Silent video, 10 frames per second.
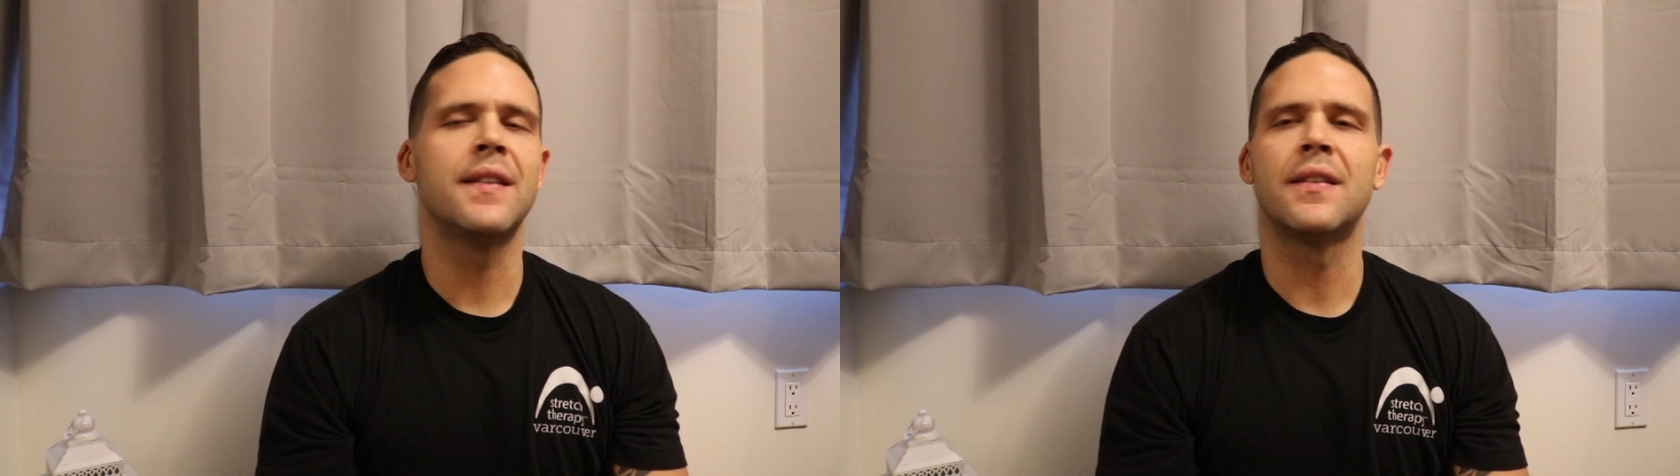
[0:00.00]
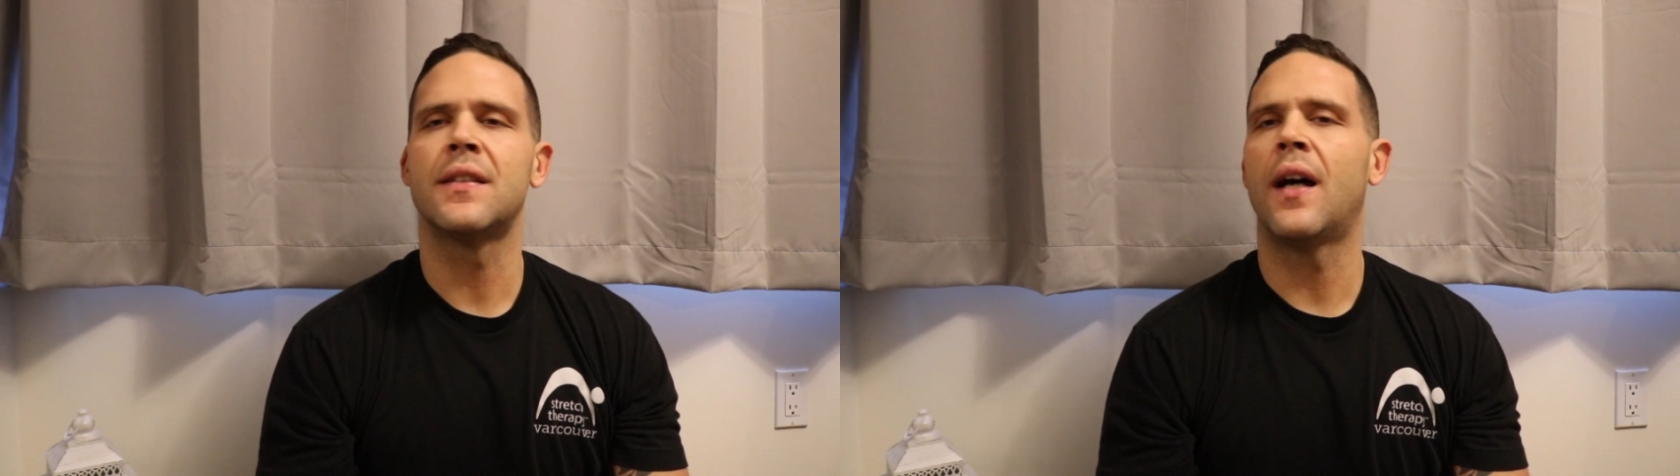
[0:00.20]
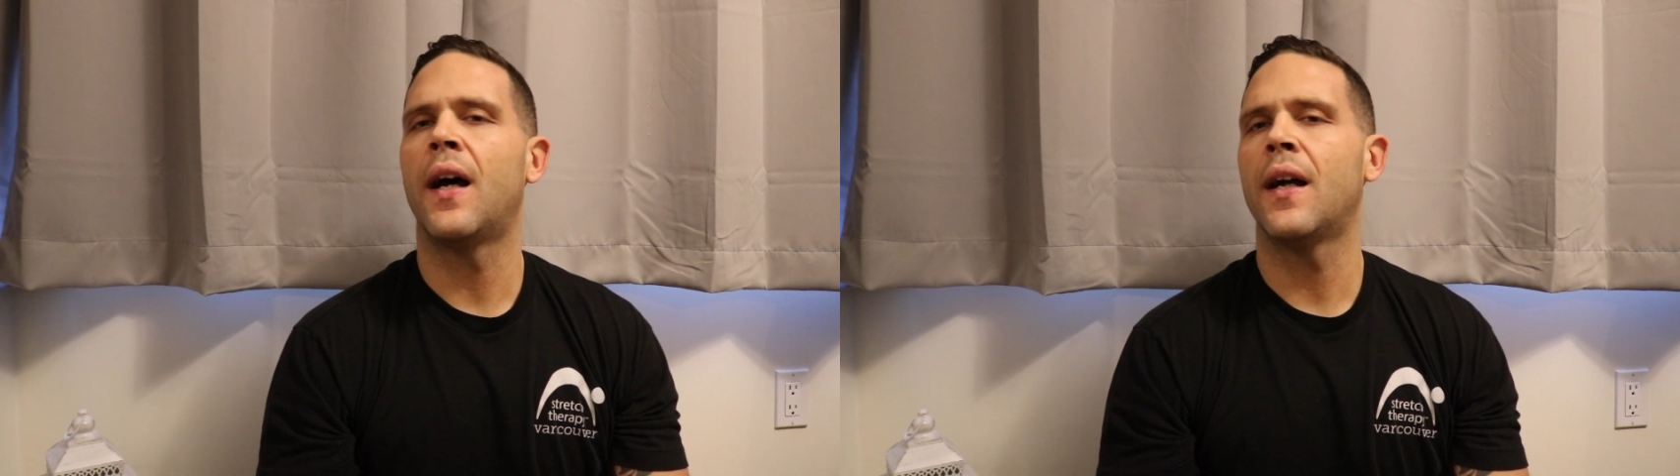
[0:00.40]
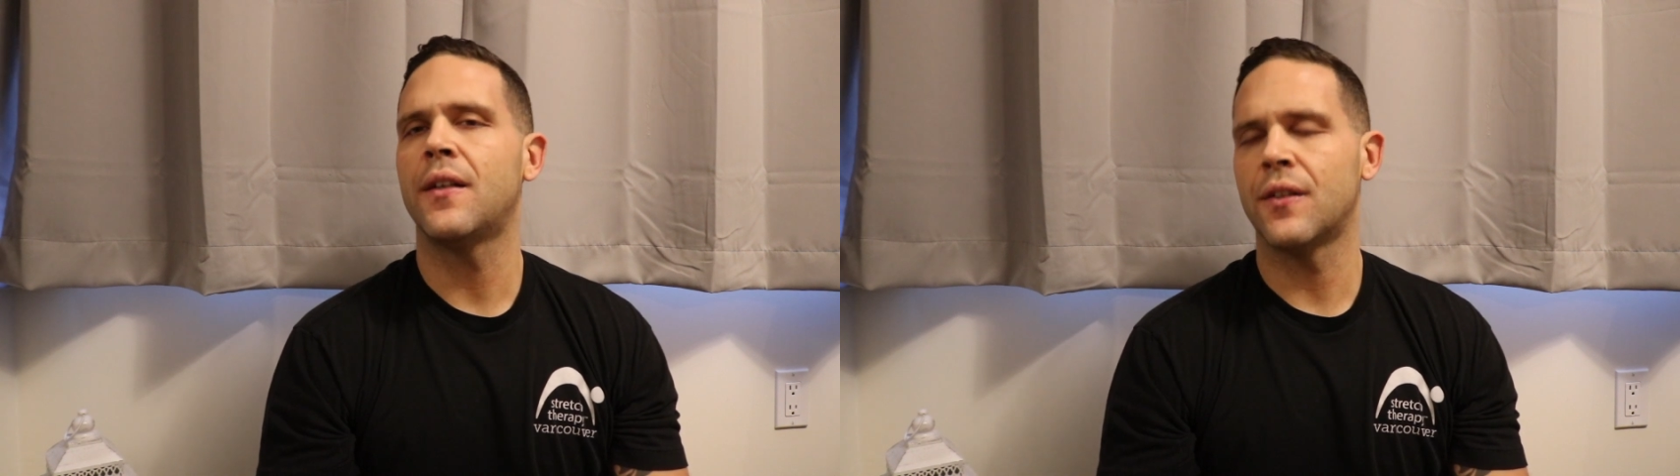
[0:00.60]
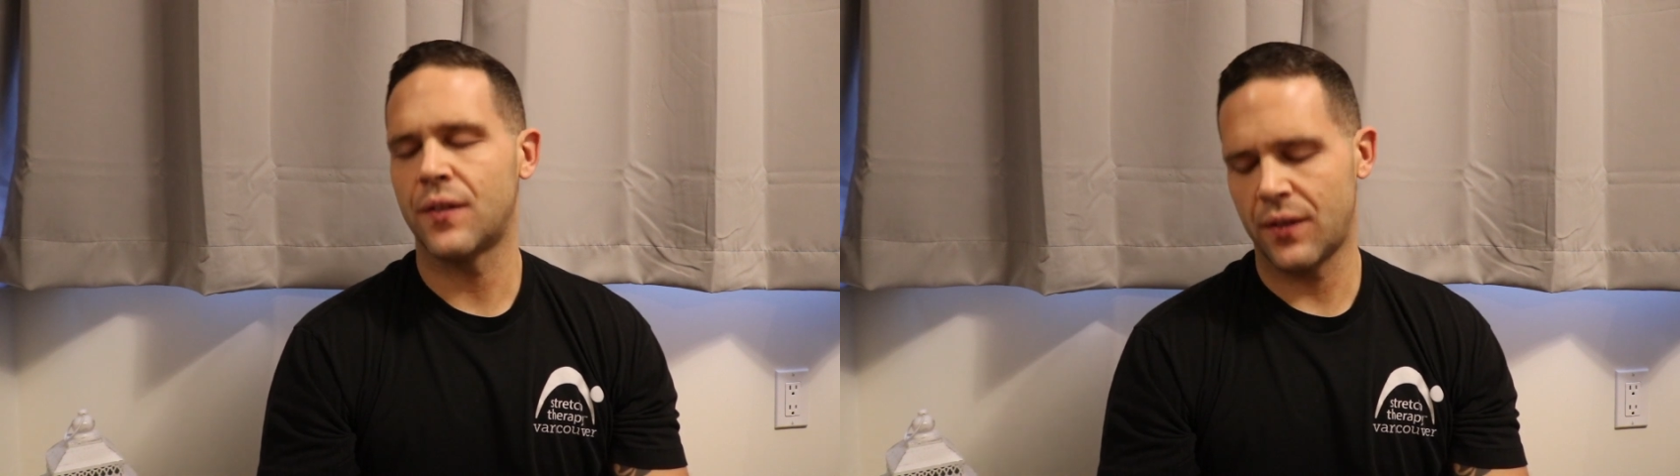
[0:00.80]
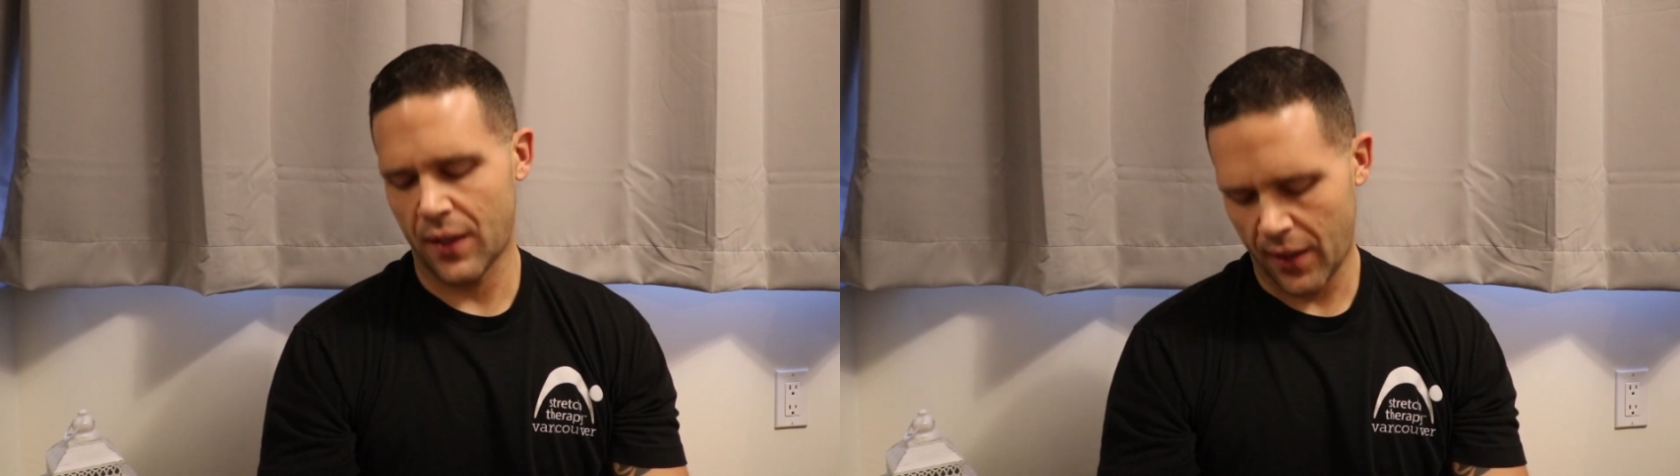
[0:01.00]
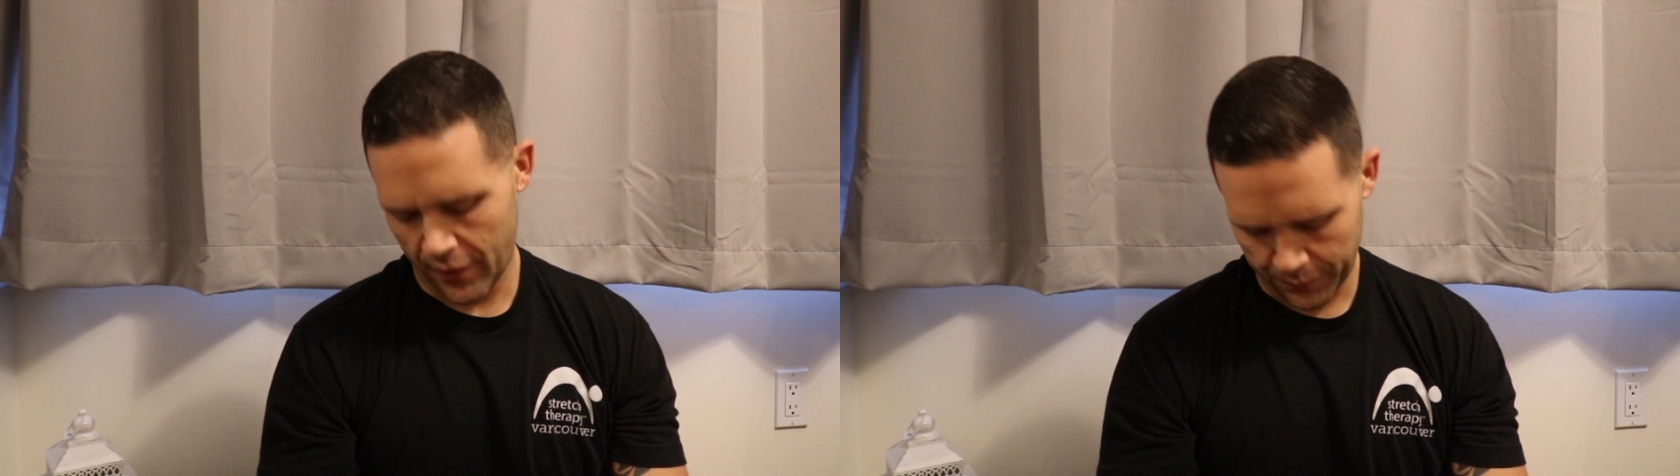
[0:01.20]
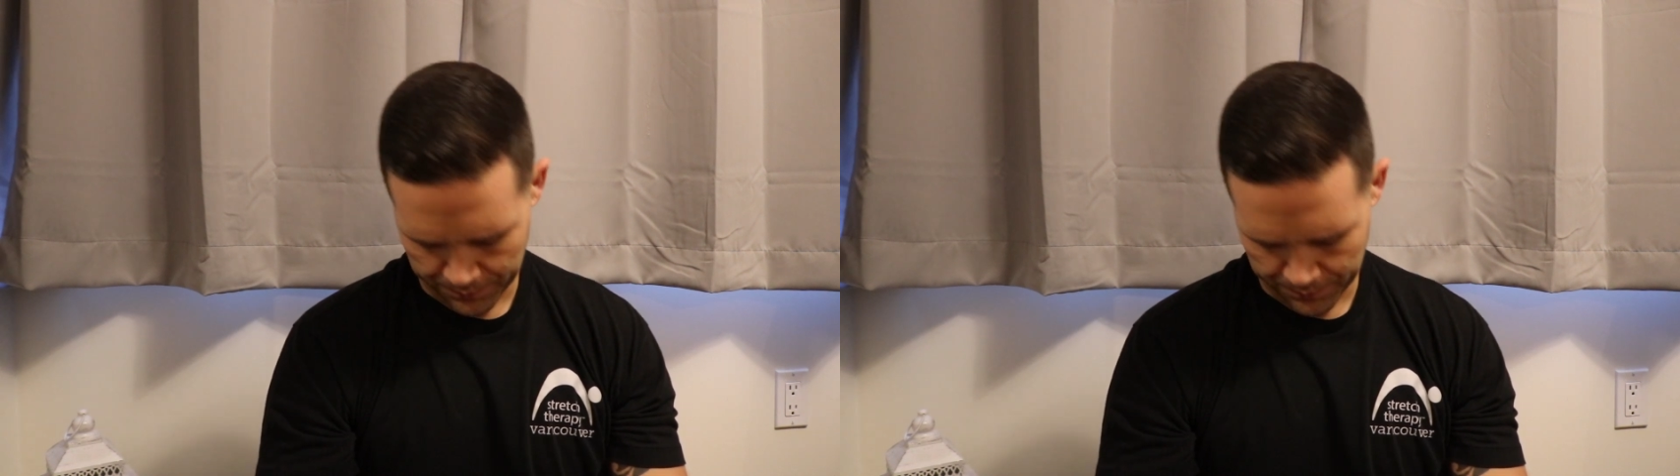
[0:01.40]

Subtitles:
side to side.